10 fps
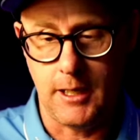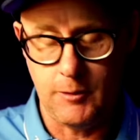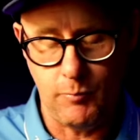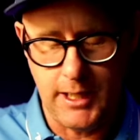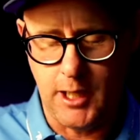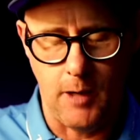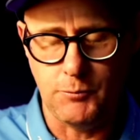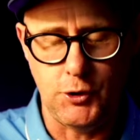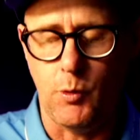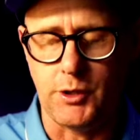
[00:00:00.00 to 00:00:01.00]
When it
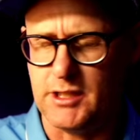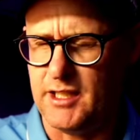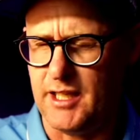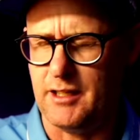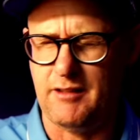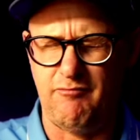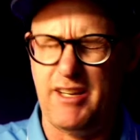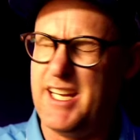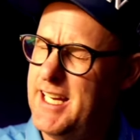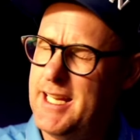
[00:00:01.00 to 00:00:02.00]
comes, you honestly think,
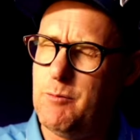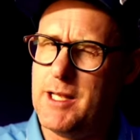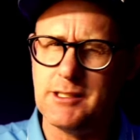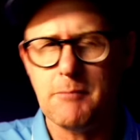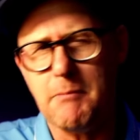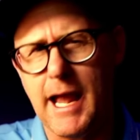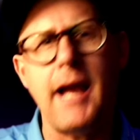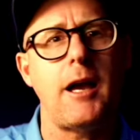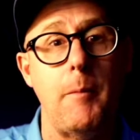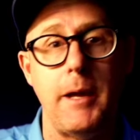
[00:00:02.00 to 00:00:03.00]
really? When's the mat
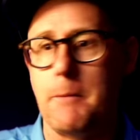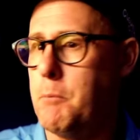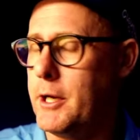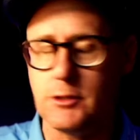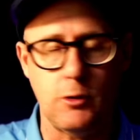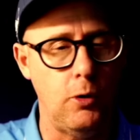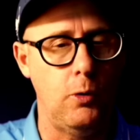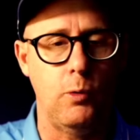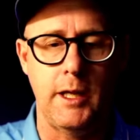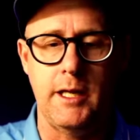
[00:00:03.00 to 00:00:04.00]
coming? But it's
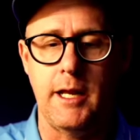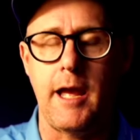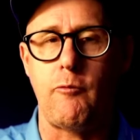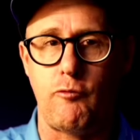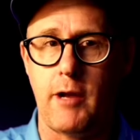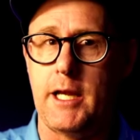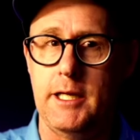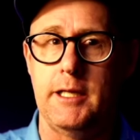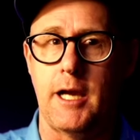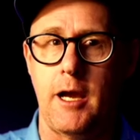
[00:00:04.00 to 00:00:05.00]
all in there, ready
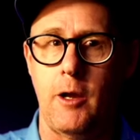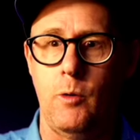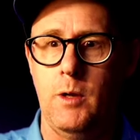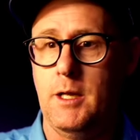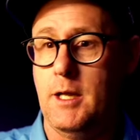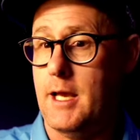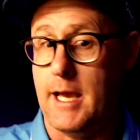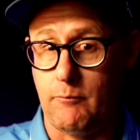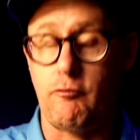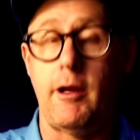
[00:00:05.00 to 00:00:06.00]
to go
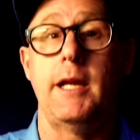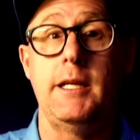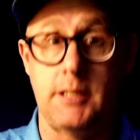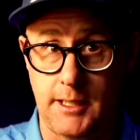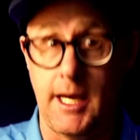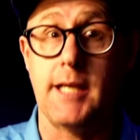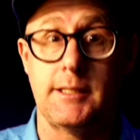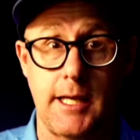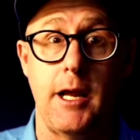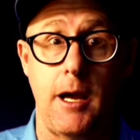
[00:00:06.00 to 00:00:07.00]
and ready to get
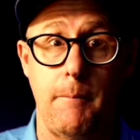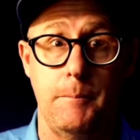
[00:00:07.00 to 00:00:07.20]
set up.